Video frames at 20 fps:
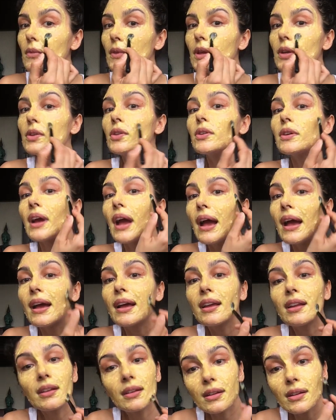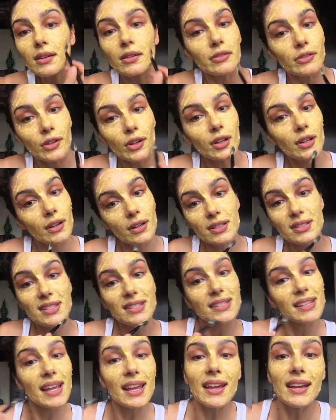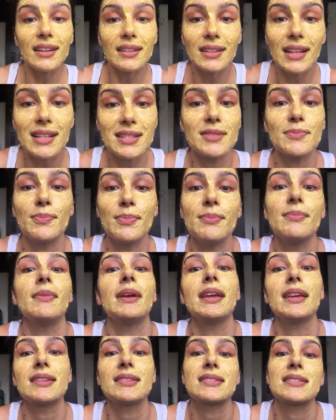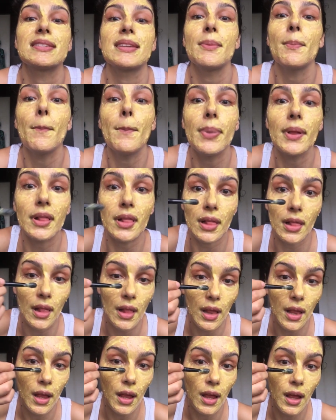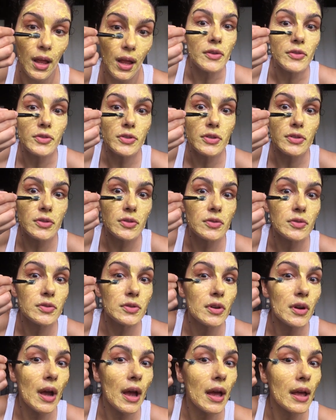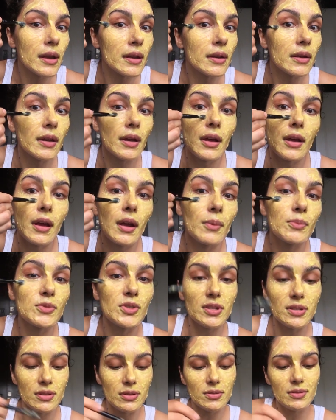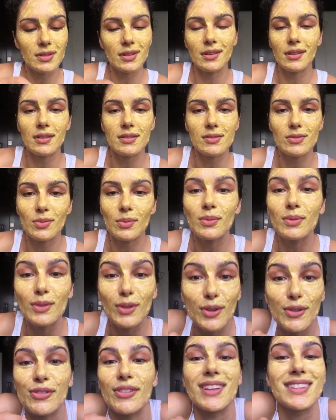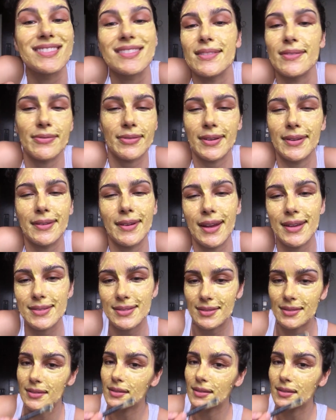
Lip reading: your hand, for God's sake. Let's make simple. Just use your hand. I'm just using this to look fancy for you guys.